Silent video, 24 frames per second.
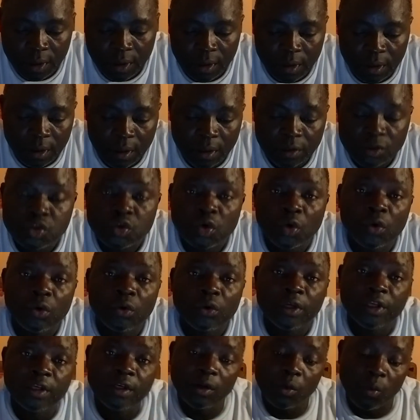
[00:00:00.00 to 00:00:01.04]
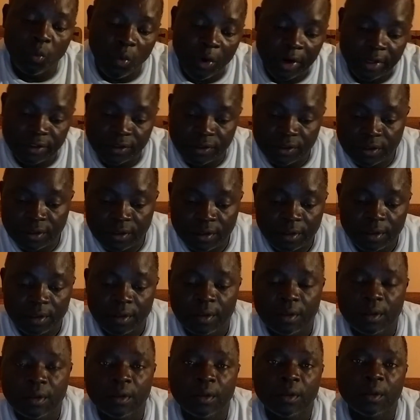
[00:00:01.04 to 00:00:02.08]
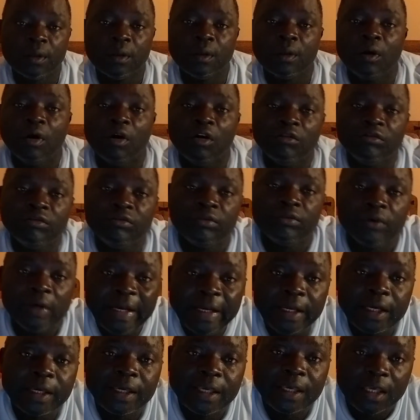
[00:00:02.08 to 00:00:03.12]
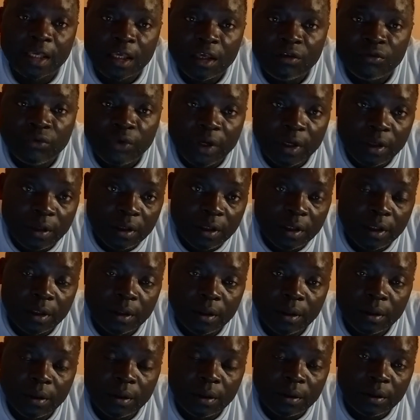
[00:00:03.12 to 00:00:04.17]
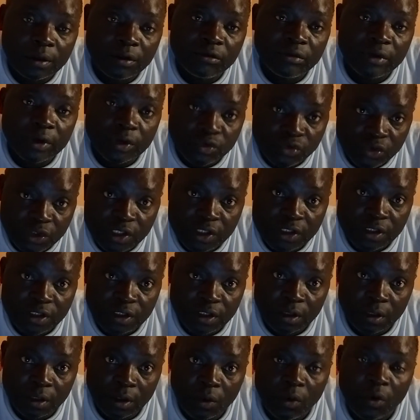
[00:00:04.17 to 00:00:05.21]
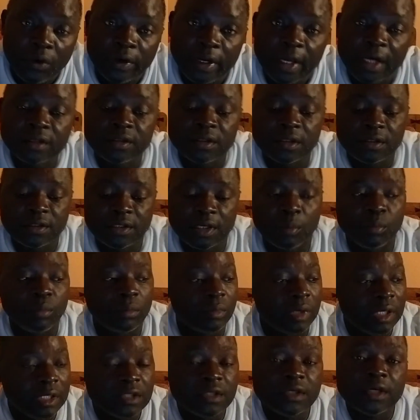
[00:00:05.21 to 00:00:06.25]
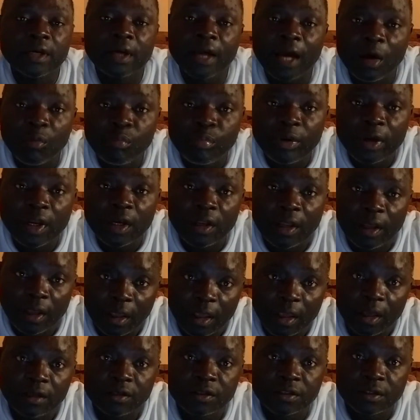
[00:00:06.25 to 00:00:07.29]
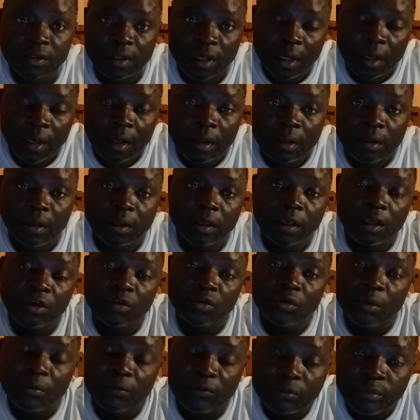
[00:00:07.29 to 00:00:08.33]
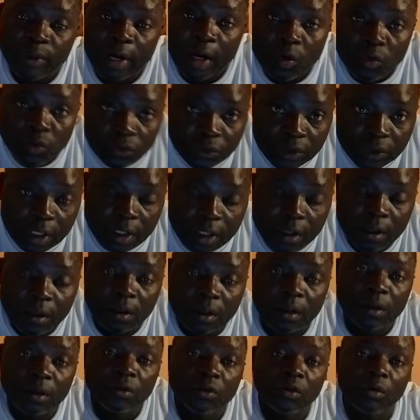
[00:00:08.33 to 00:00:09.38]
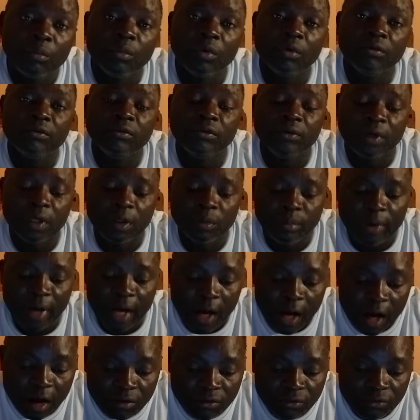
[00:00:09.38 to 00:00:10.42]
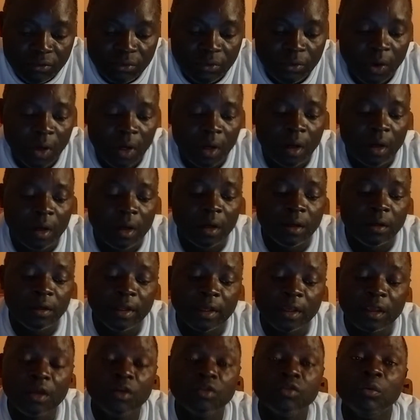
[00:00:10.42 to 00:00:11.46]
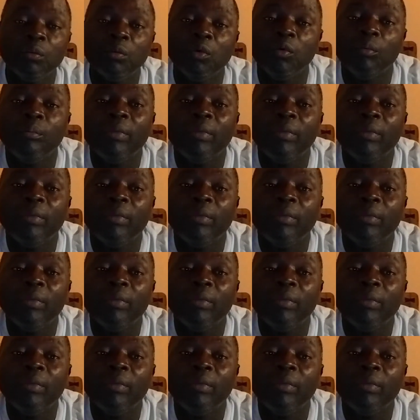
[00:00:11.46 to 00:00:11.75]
And so in the west of Lake Kivu and the River Ruzizi, he conducted some military campaign against the kingdom of Bahunde, the kingdom of Bahavu, and the kingdom of